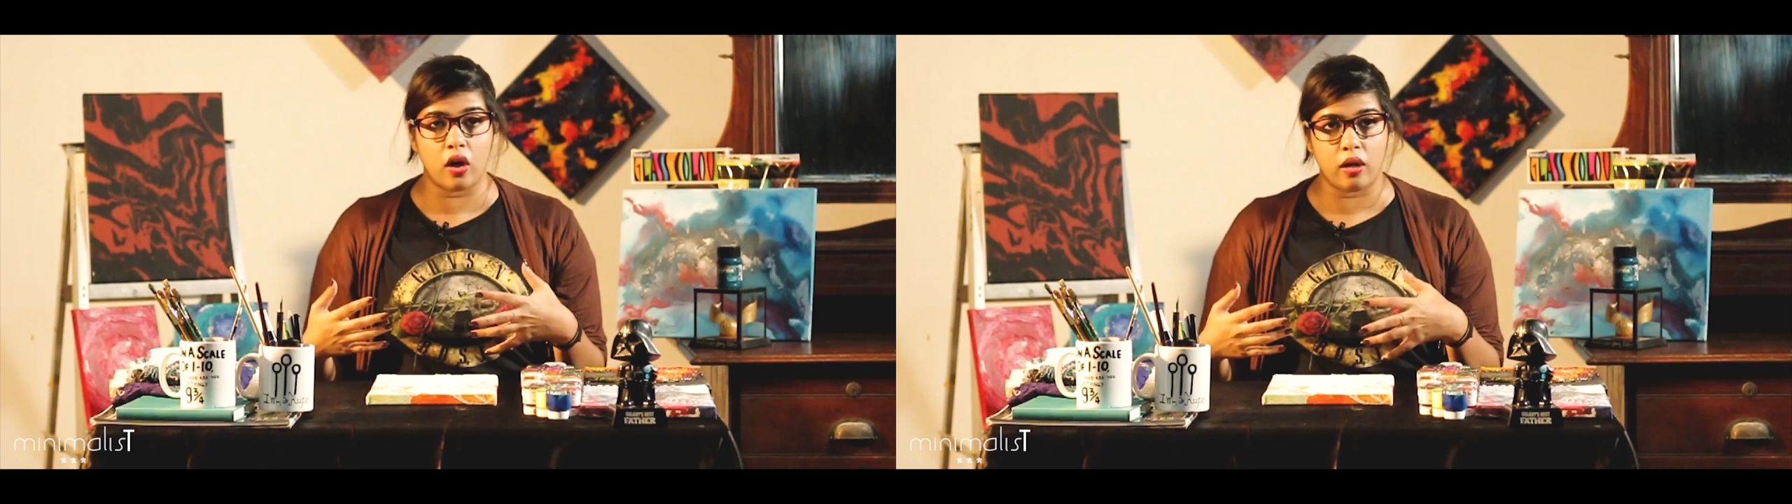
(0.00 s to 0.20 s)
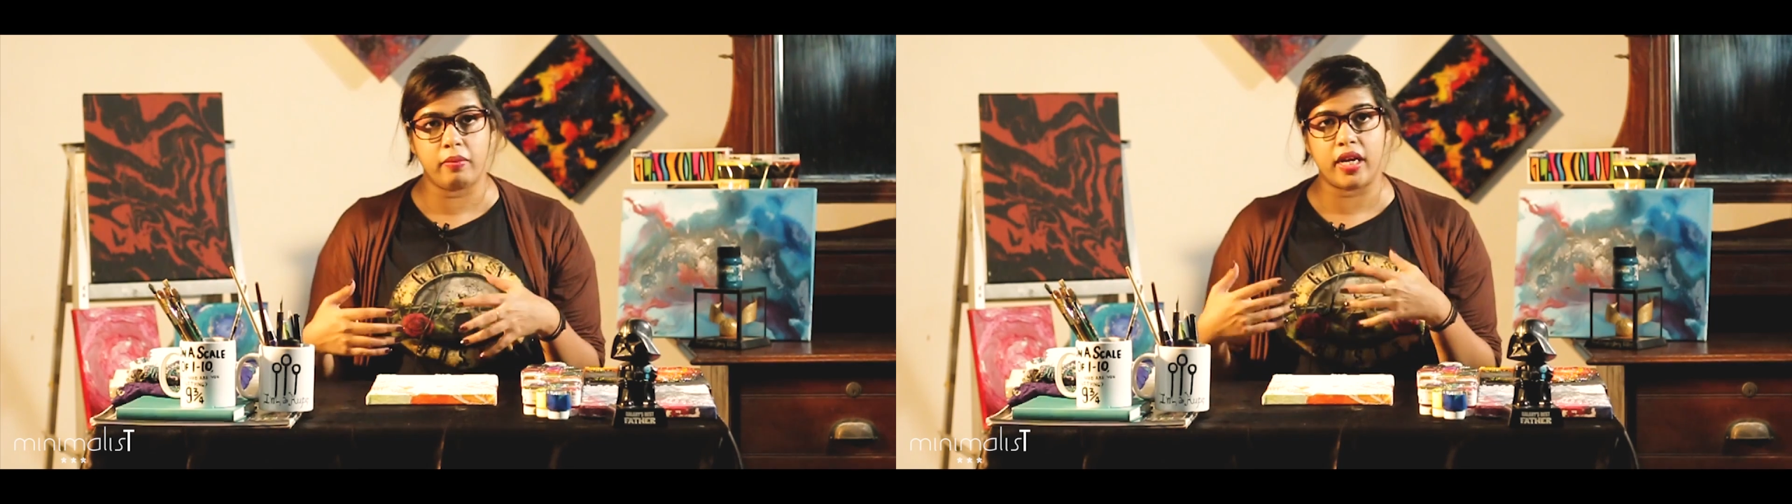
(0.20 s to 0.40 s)

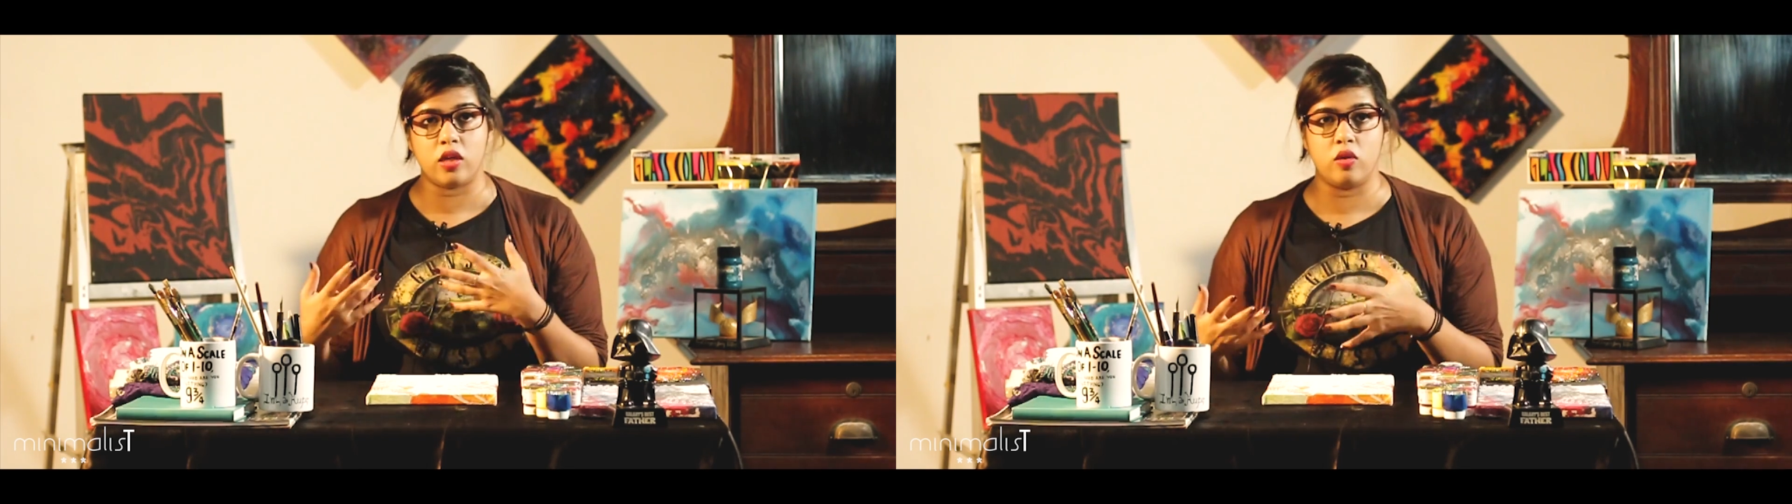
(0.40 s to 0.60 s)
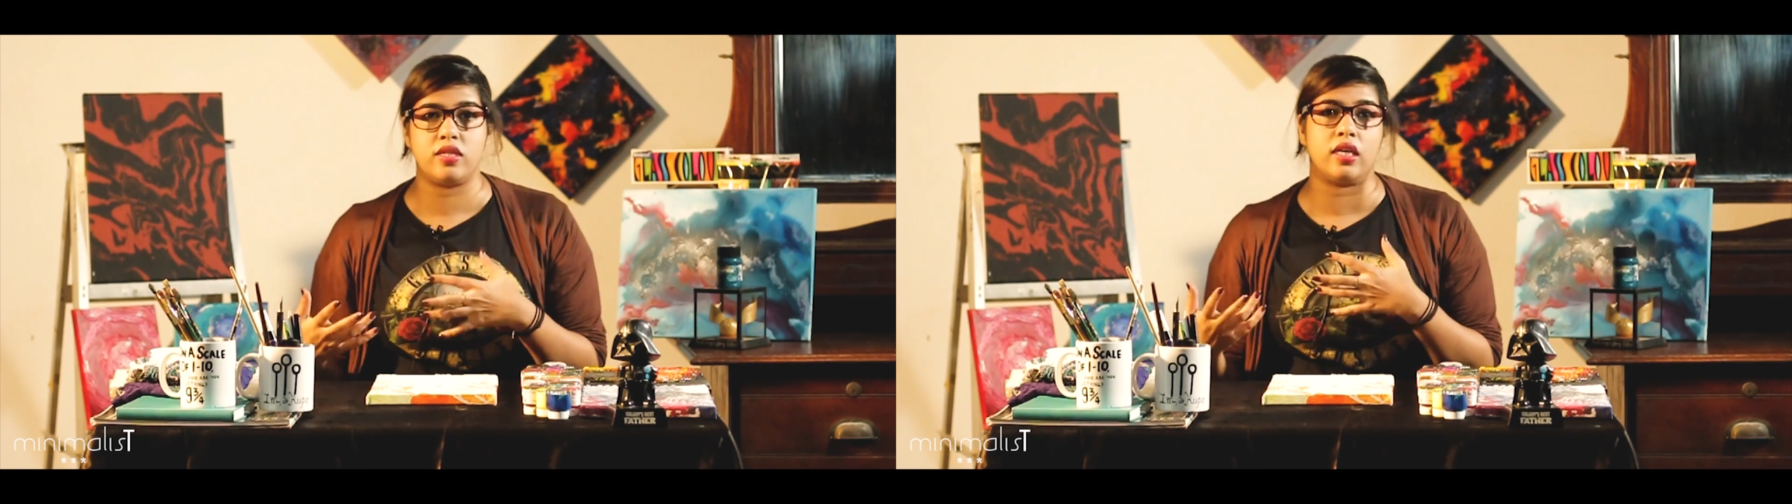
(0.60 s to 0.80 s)
on by
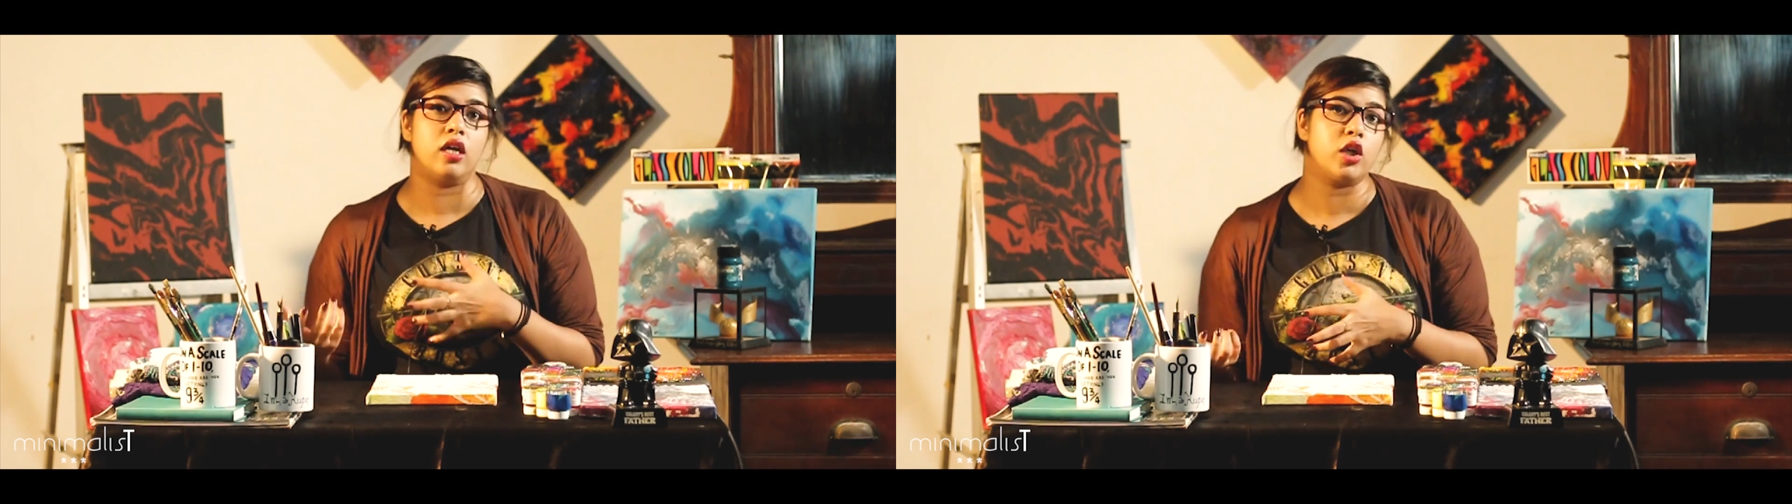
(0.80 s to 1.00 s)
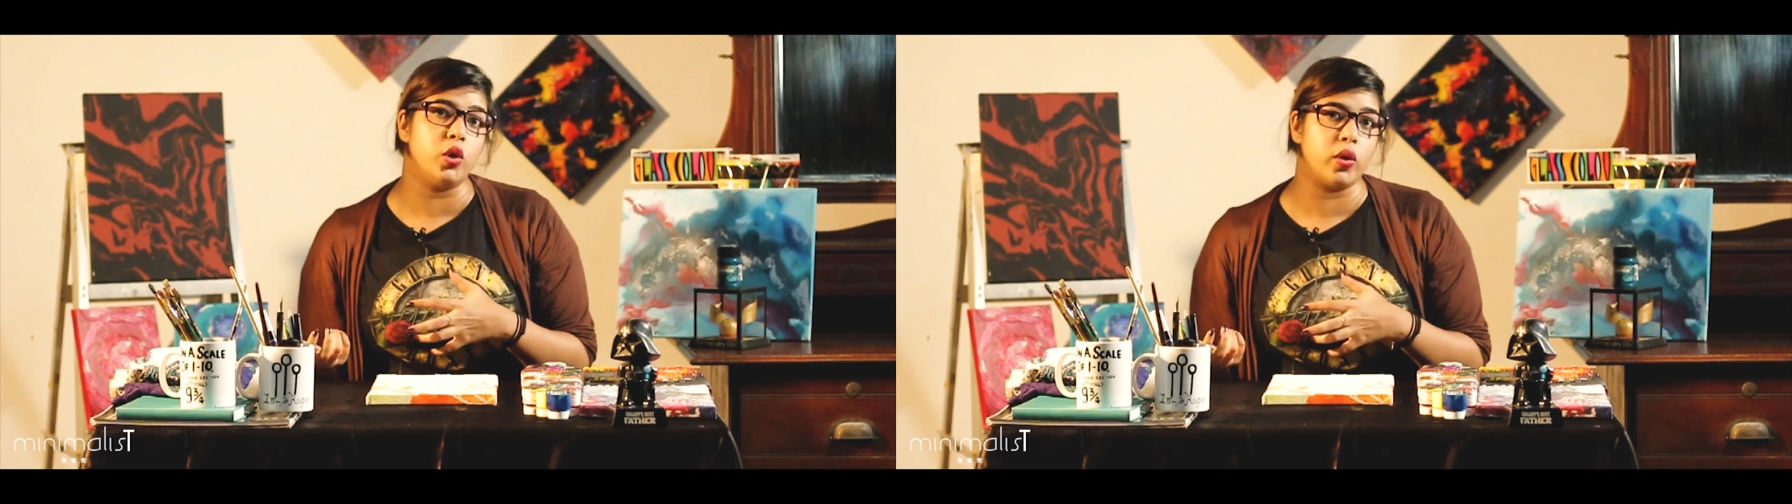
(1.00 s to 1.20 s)
using
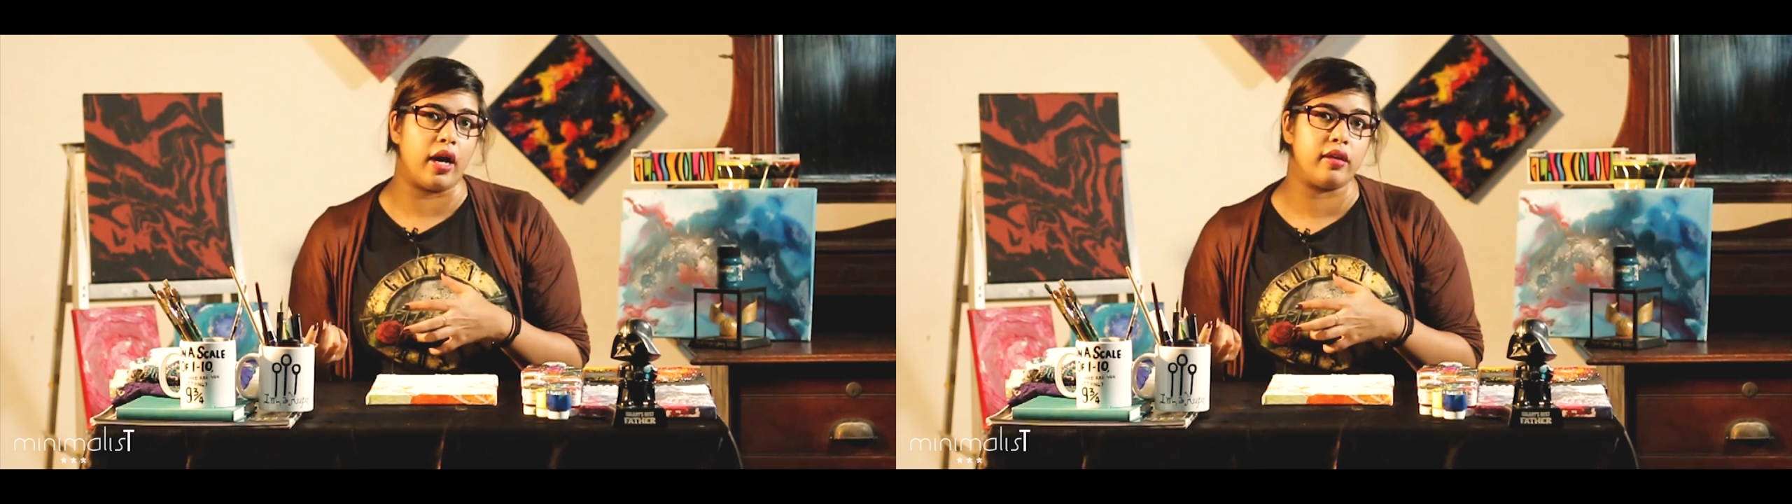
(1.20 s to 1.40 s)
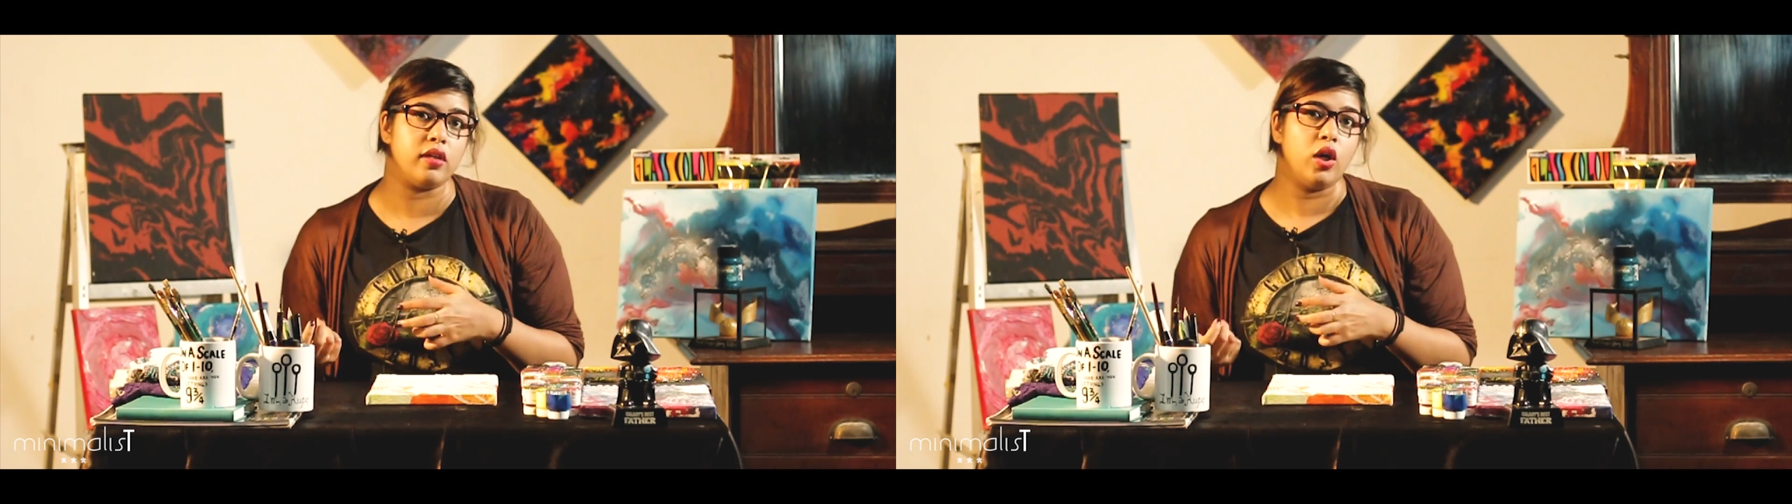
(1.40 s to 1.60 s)
a glue gun